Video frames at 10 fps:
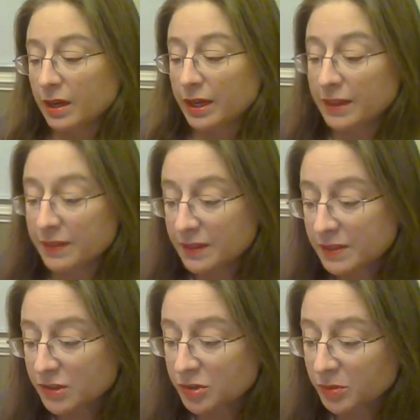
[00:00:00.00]
In this
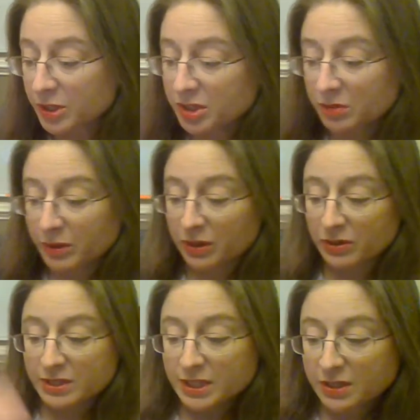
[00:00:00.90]
situation, we are
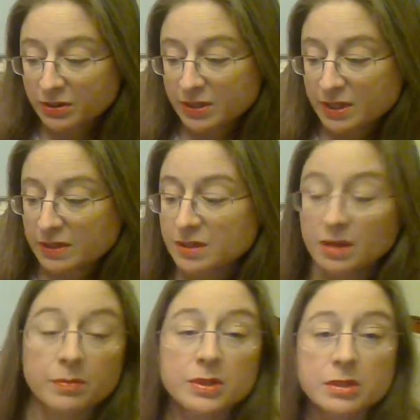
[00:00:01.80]
decreasing the
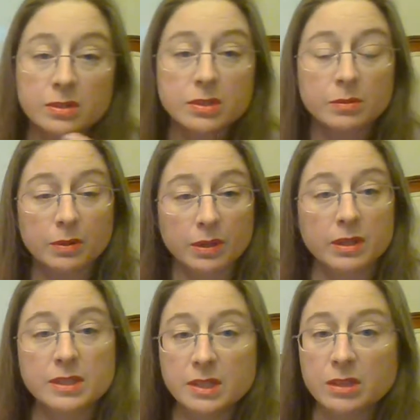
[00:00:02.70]
temperature, so we're going
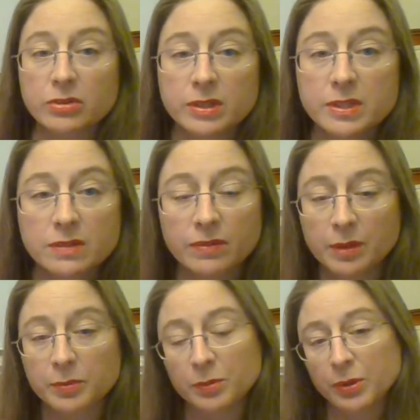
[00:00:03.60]
to decrease the
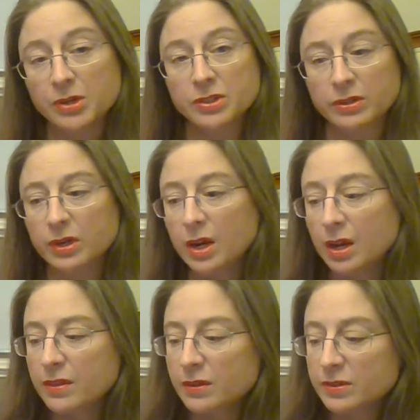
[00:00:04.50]
vapor pressure.
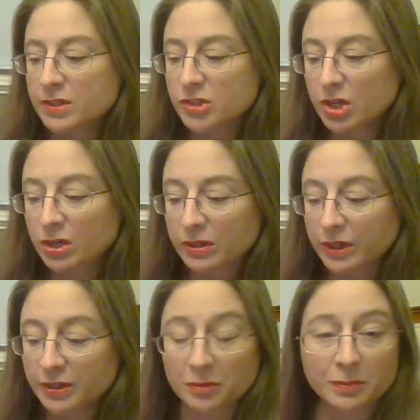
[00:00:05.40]
There's a chart
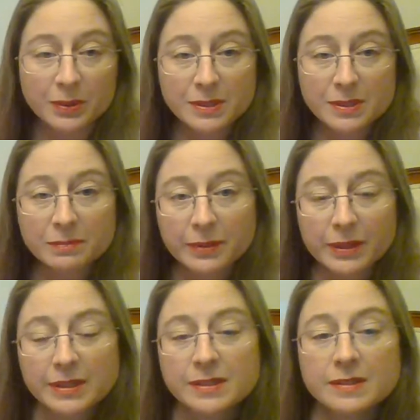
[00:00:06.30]
in your book
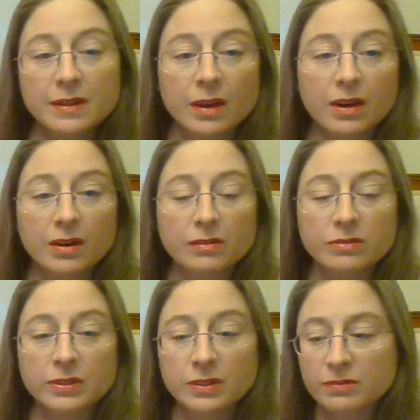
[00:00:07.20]
someplace of
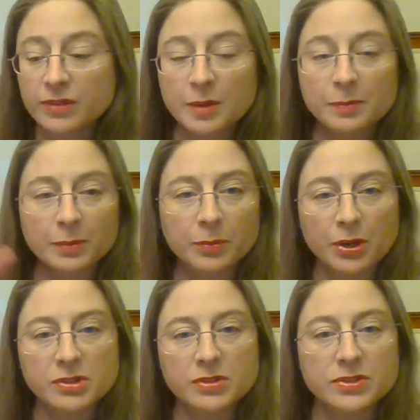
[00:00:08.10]
vapor
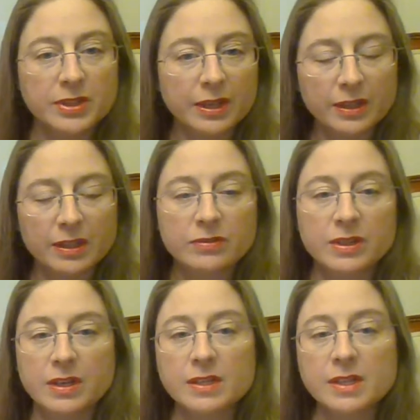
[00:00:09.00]
pressures at
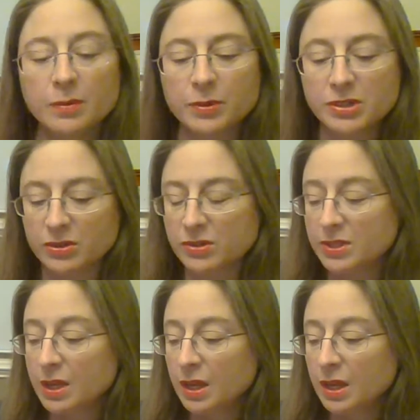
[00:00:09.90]
given temperatures.